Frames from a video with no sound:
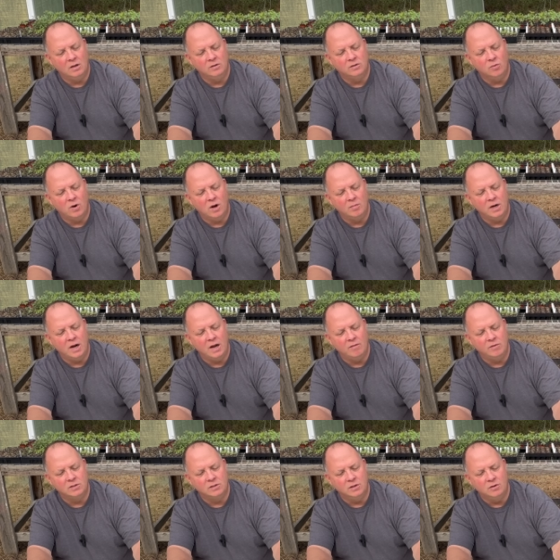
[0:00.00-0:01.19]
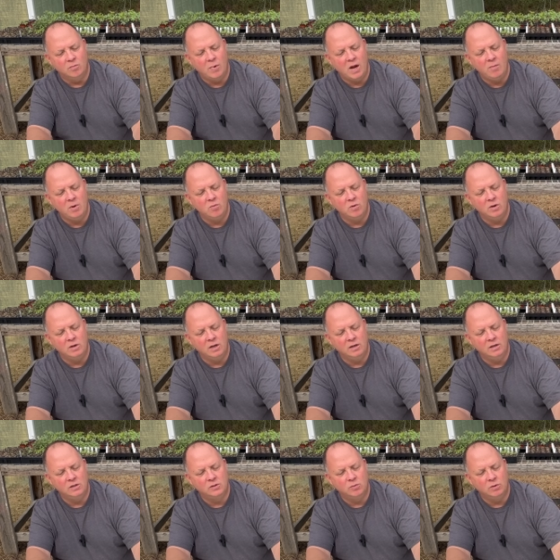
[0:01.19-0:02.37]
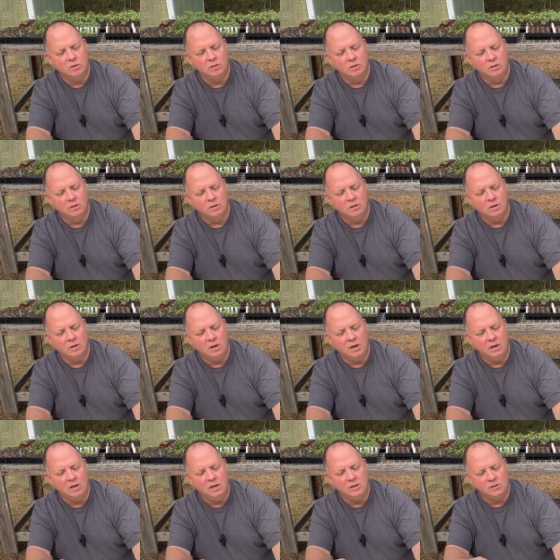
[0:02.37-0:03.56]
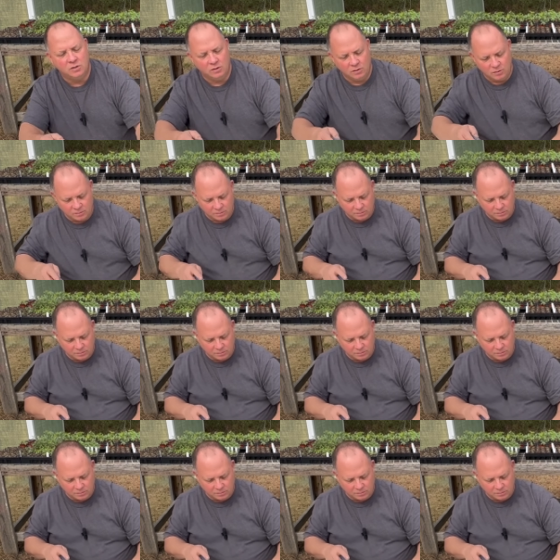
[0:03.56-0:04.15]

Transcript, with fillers: So where I'm going to have this little baby one and this one, and then these two.